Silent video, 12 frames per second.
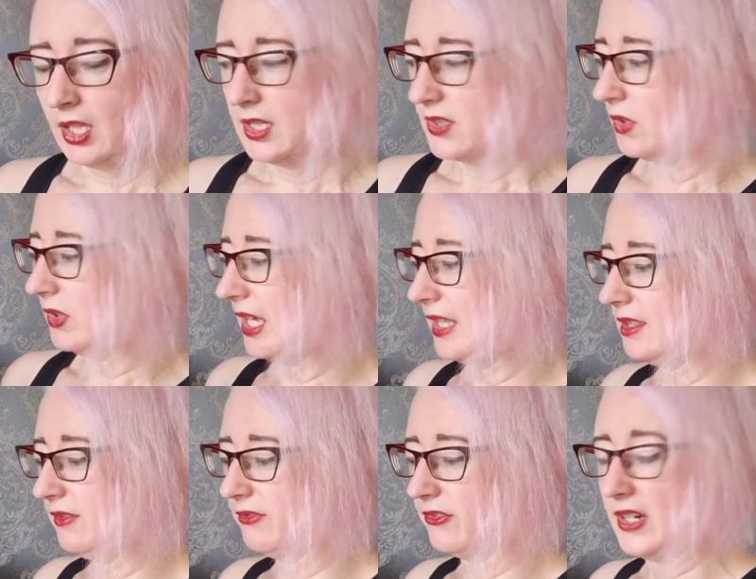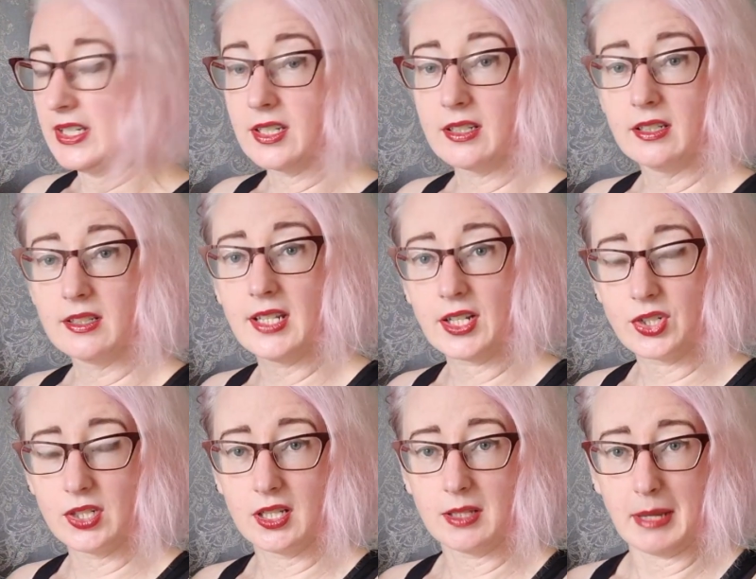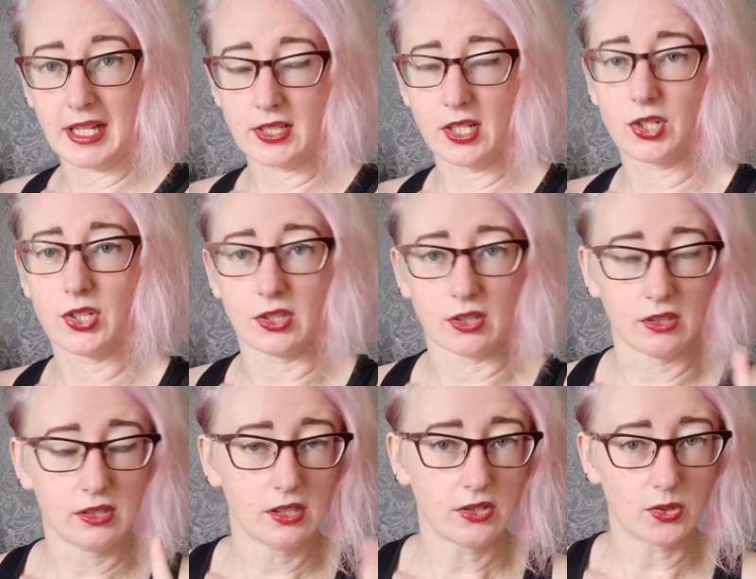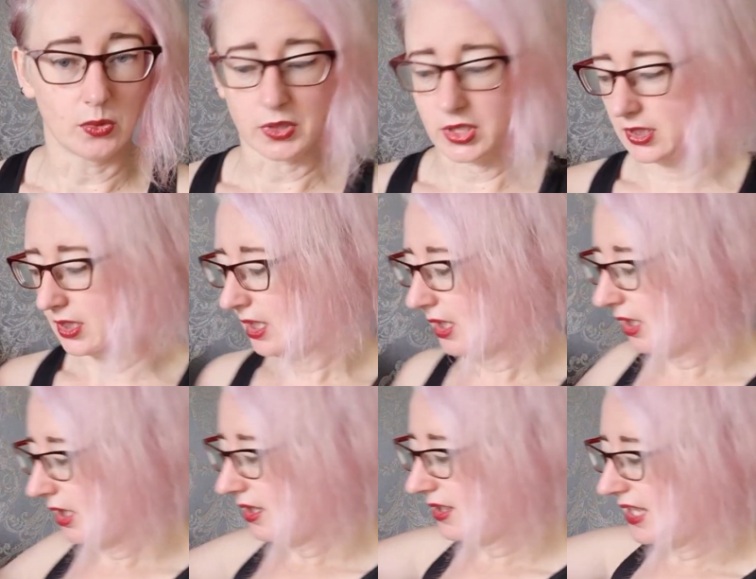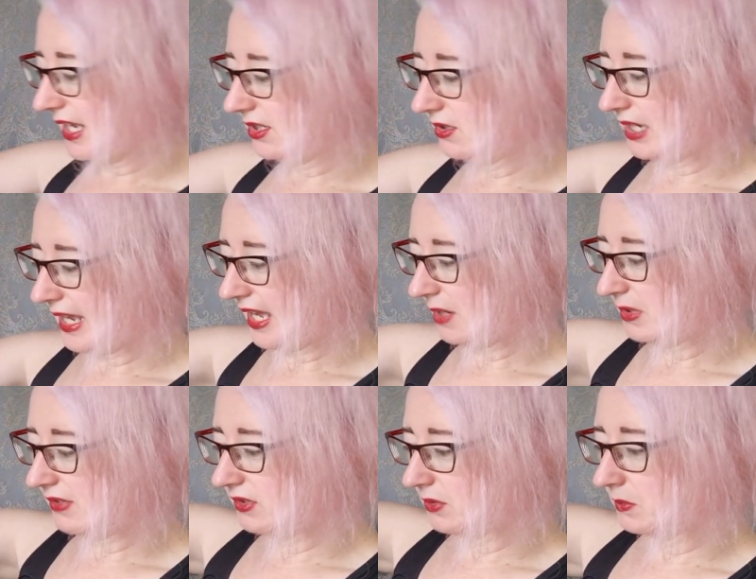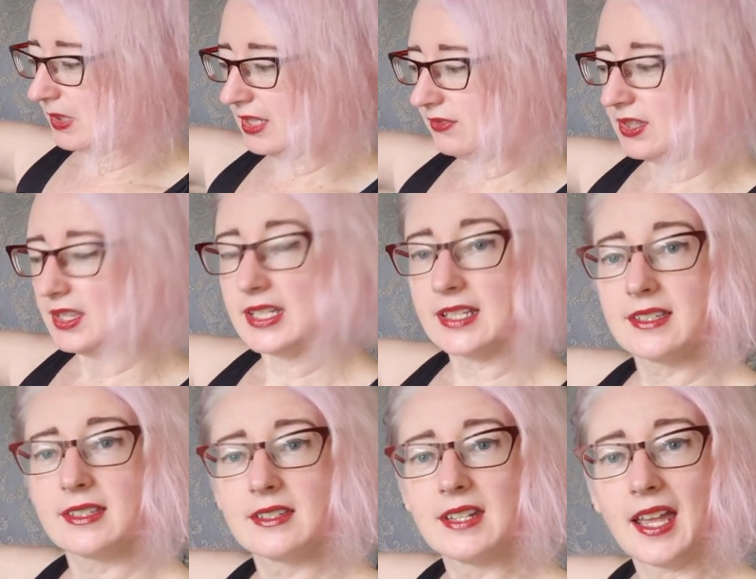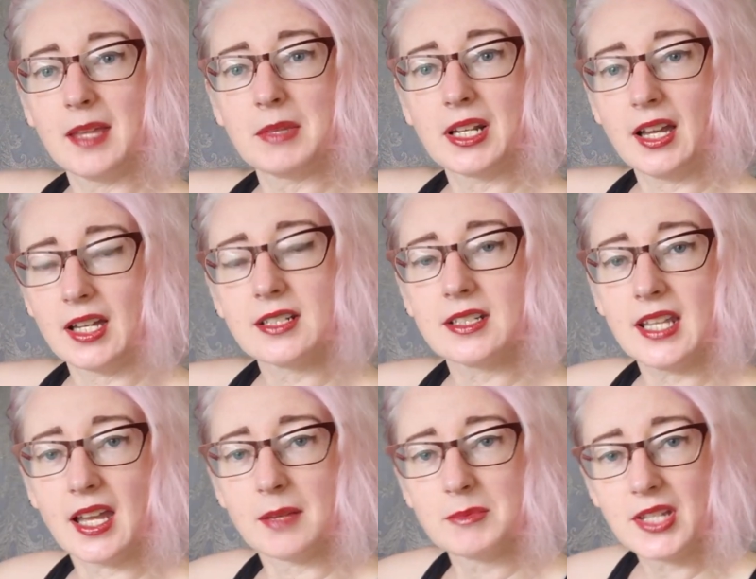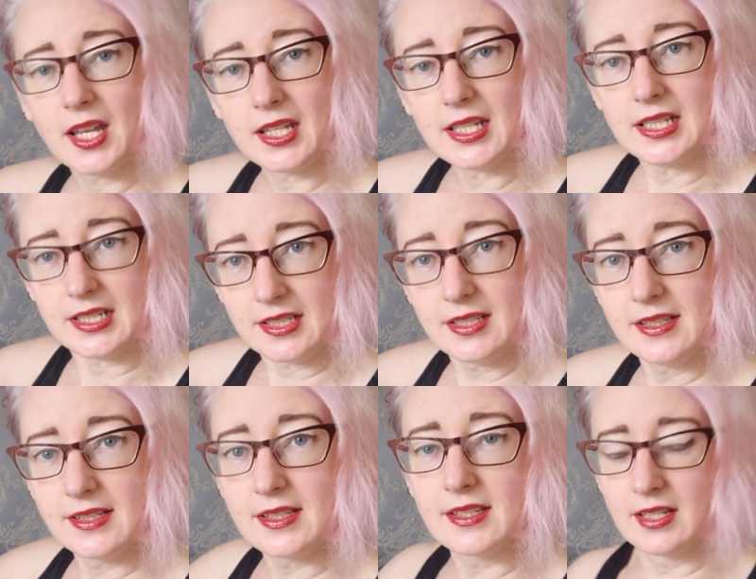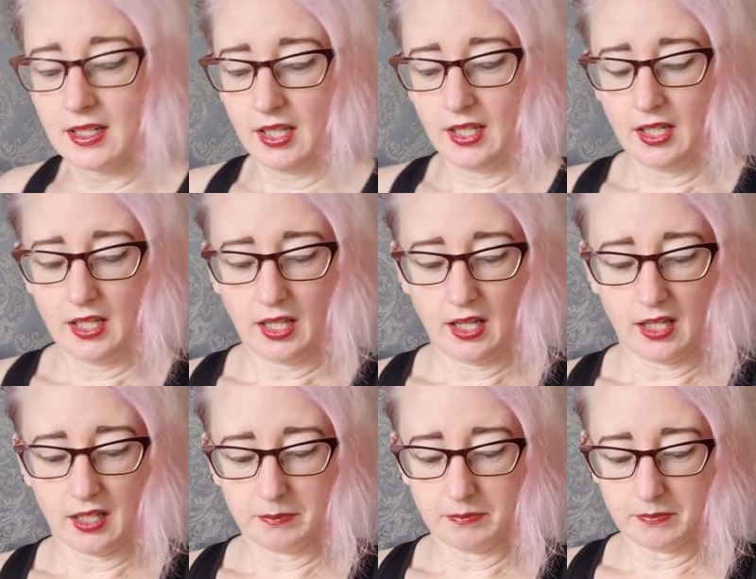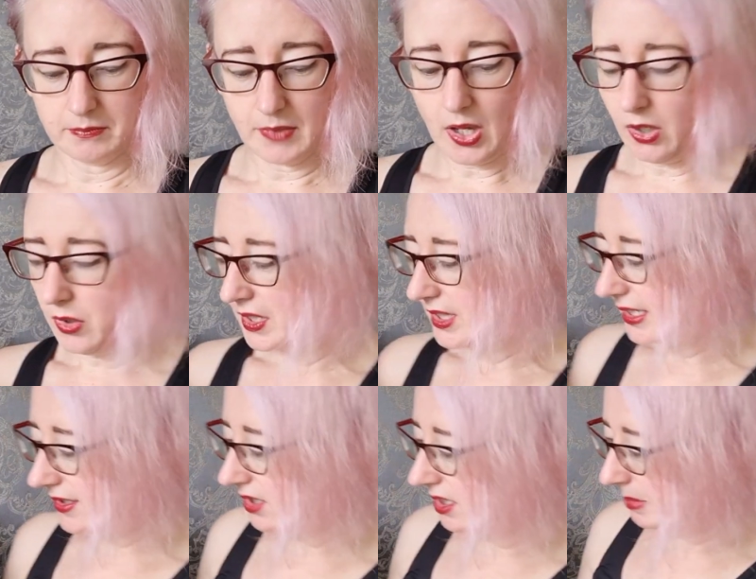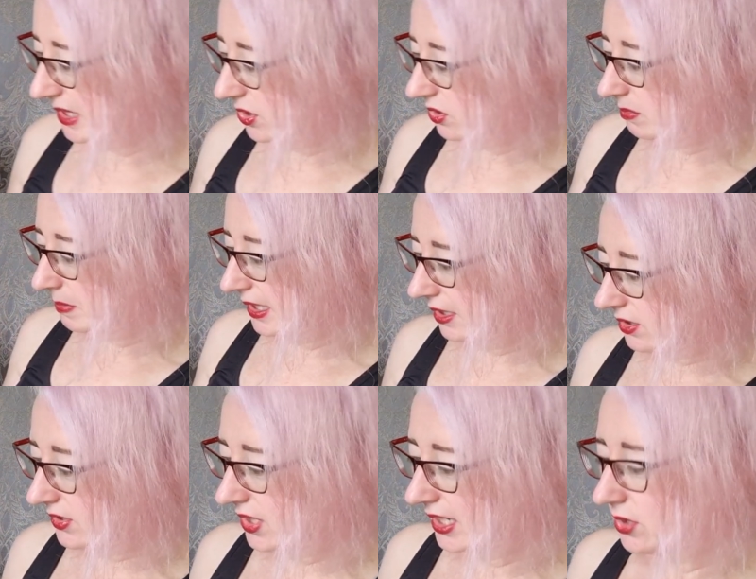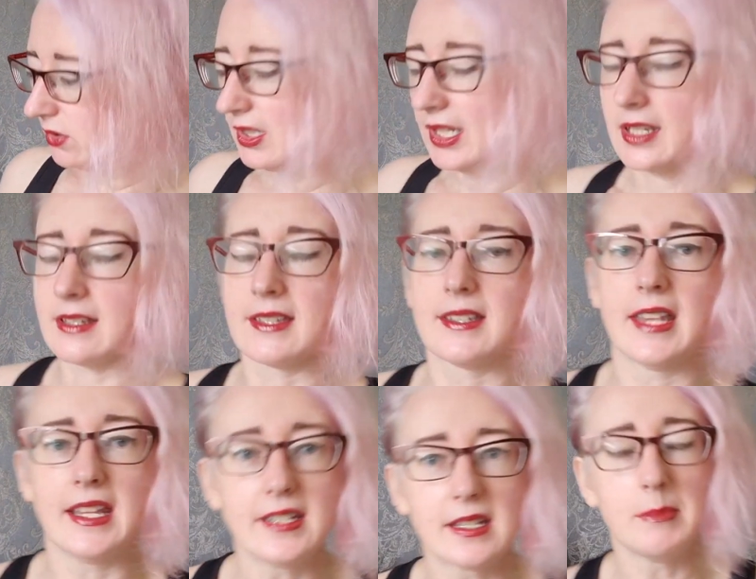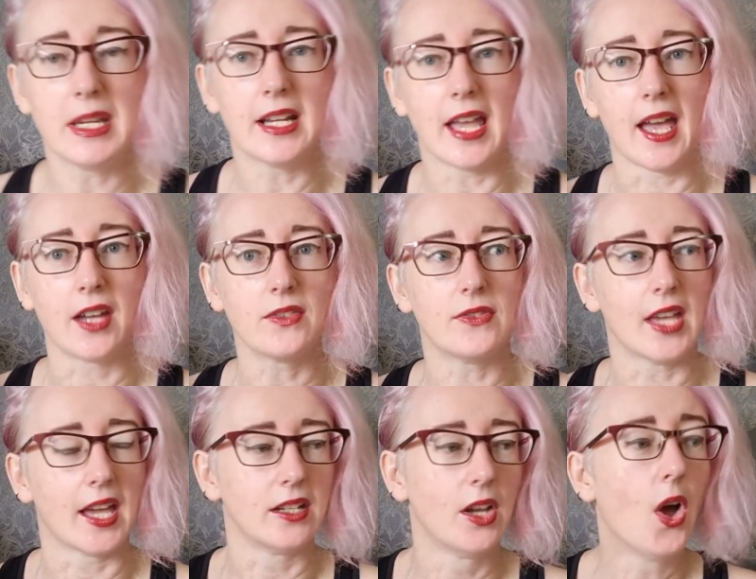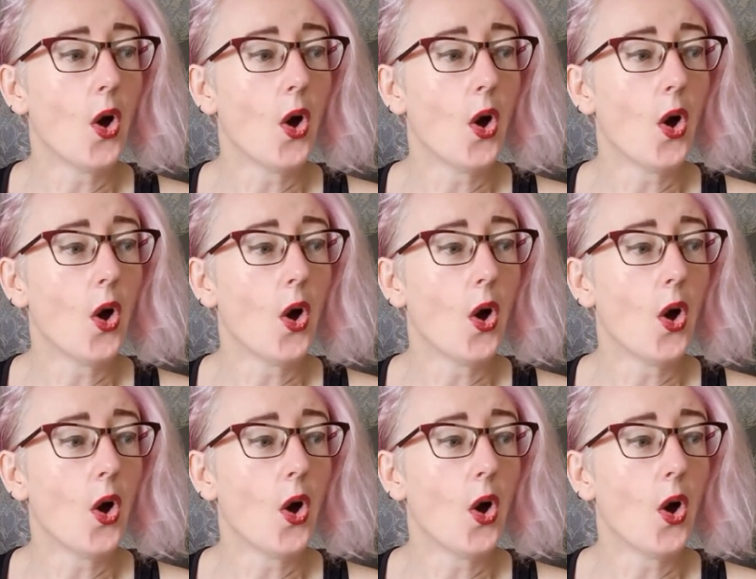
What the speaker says: So get the front section and the back section sorted. Then, however, whatever this diameter under the arm's eye is, oh, and that's going to be too big because I took like 1 centimeter out of that.